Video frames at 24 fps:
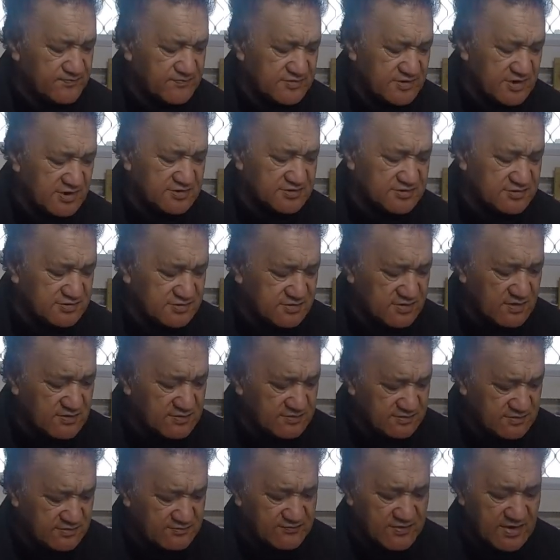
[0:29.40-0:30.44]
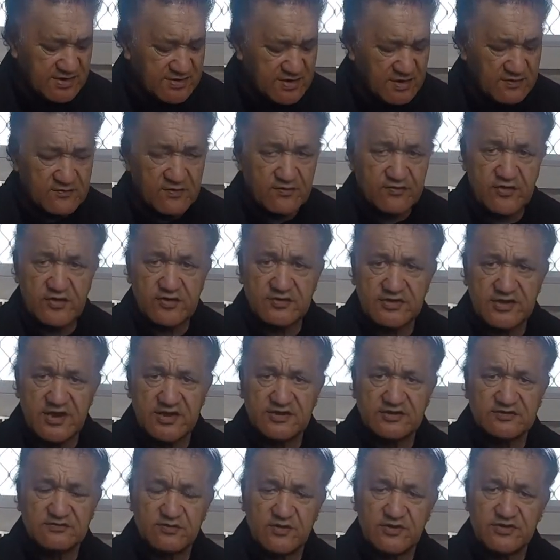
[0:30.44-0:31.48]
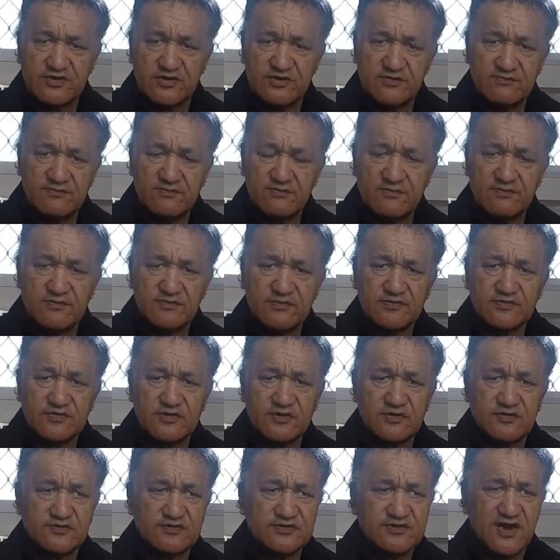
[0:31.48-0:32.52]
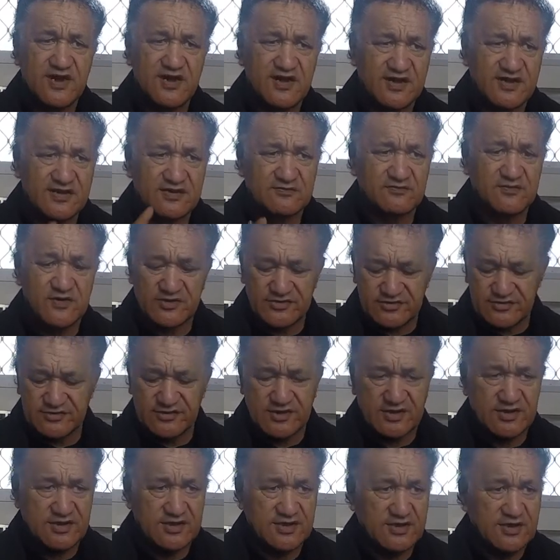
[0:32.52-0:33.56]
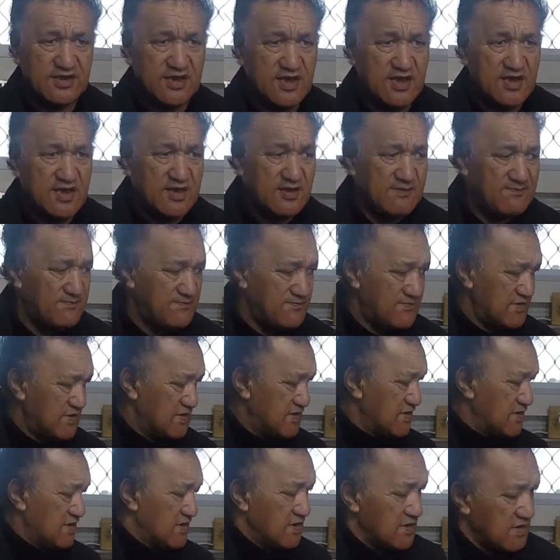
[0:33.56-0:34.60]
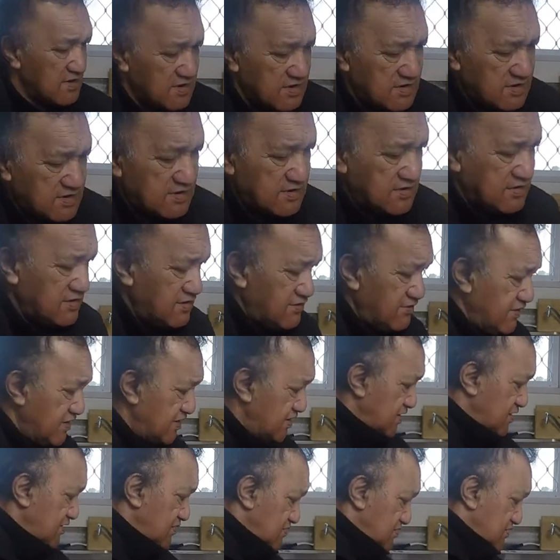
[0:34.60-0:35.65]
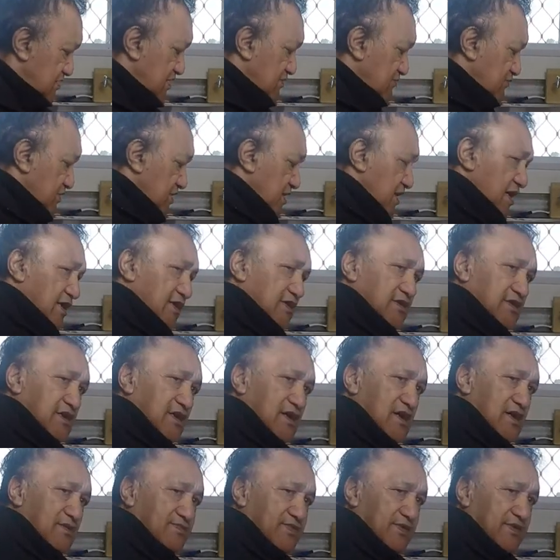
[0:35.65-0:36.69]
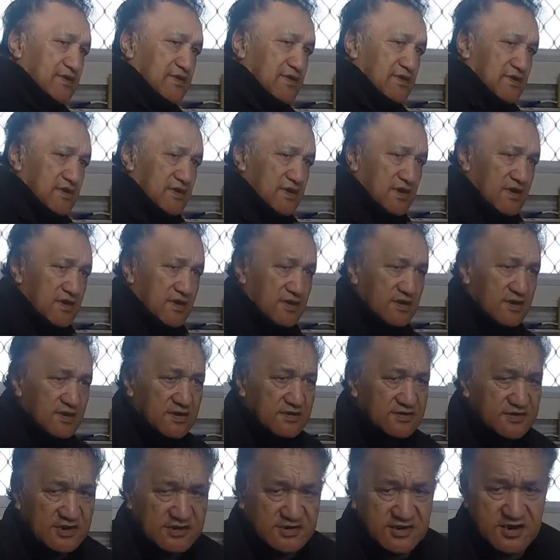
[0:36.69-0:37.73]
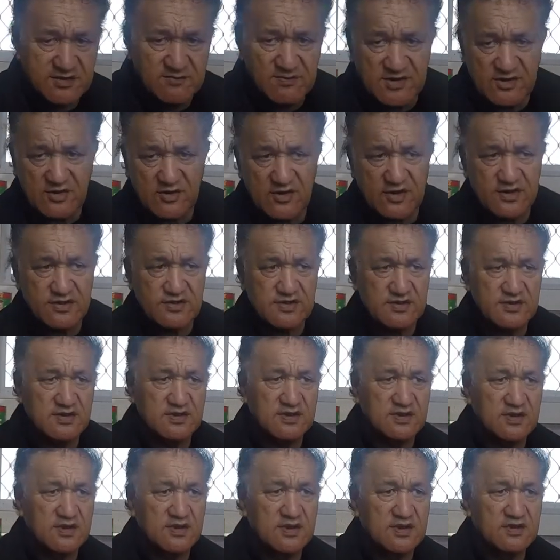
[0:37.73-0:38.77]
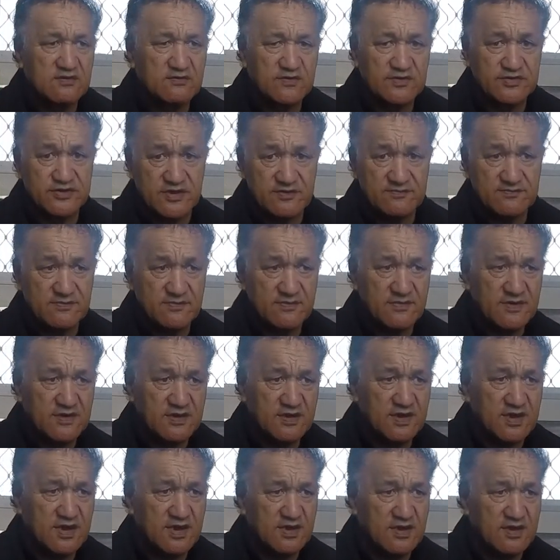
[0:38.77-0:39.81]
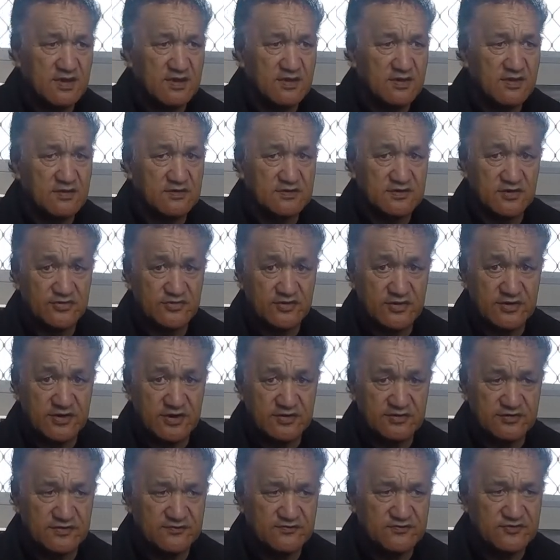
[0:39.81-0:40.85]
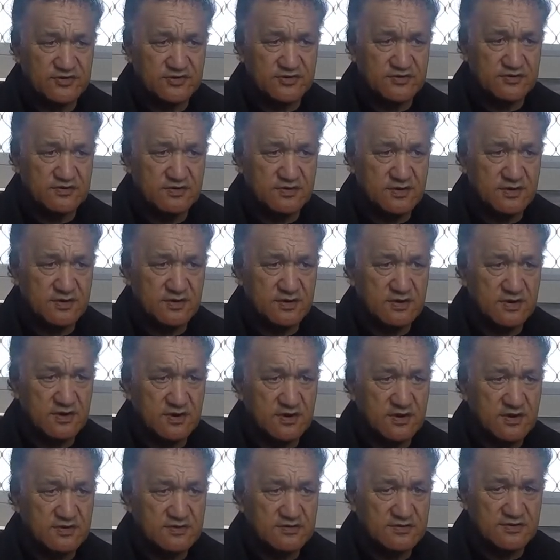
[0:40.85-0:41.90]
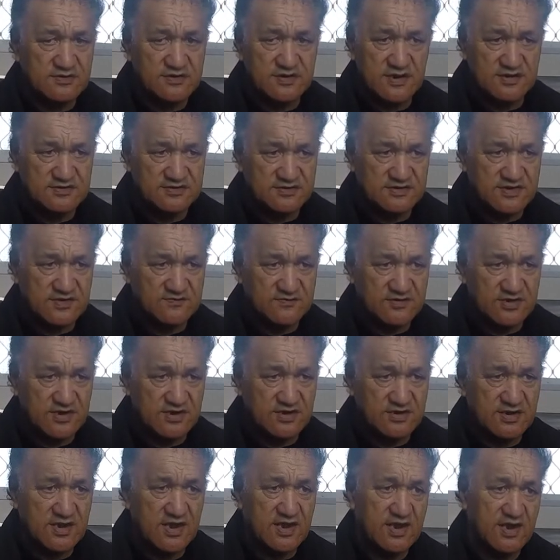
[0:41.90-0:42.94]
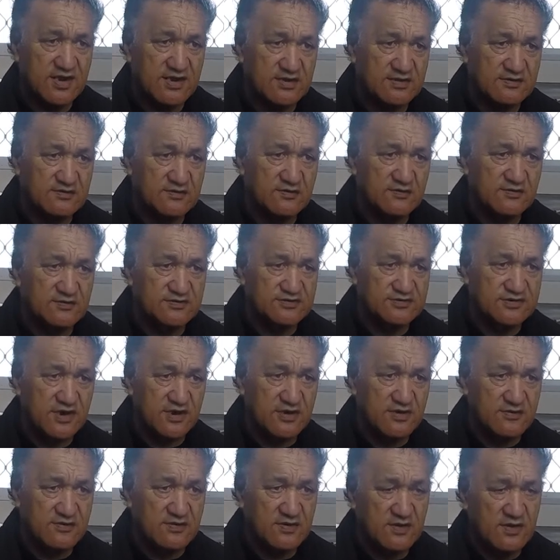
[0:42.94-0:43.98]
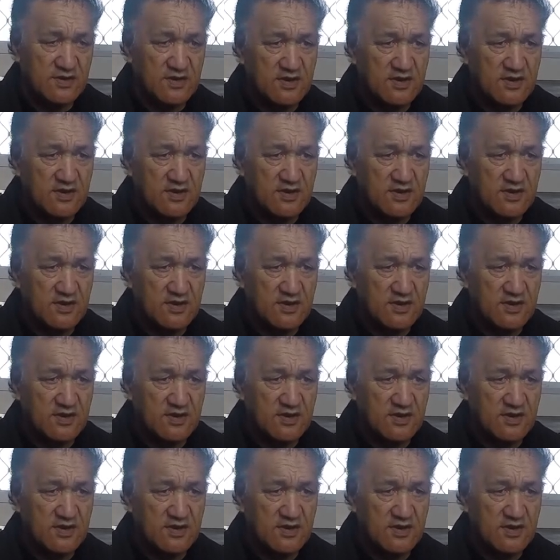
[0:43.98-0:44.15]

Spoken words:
Just going to run over a few things with him to tie in with the HUI that we had up in Te Tii Marae with him on the 30th of June 2017, and also